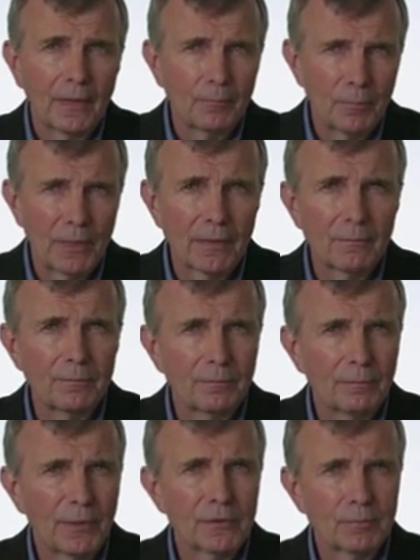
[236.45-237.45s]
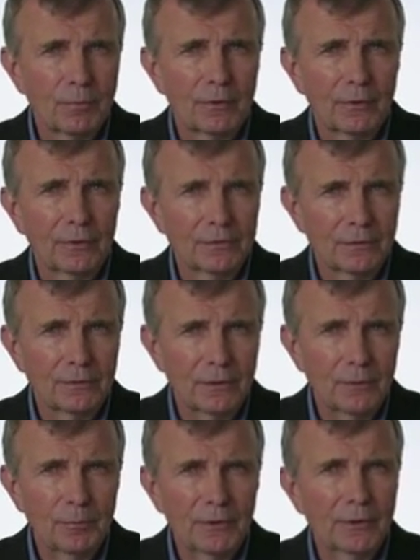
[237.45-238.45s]
At bottom, baseball is a
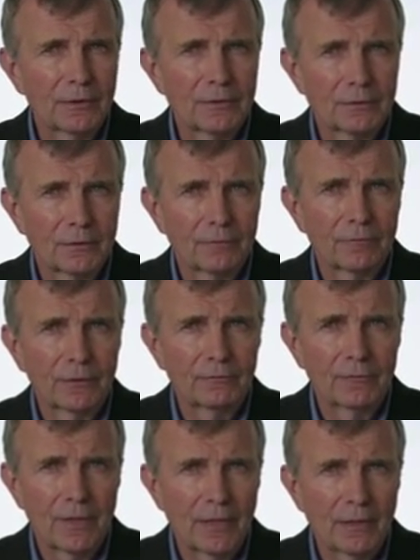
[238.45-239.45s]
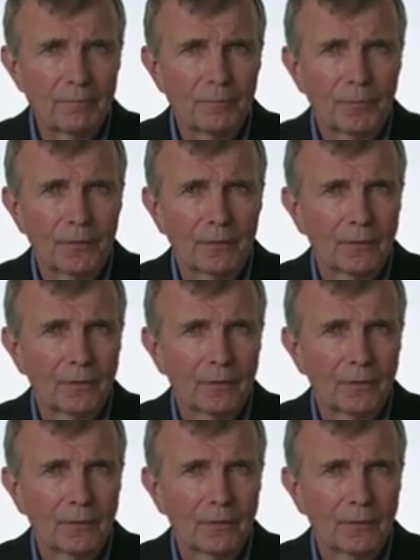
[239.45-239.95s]
deeply conservative game,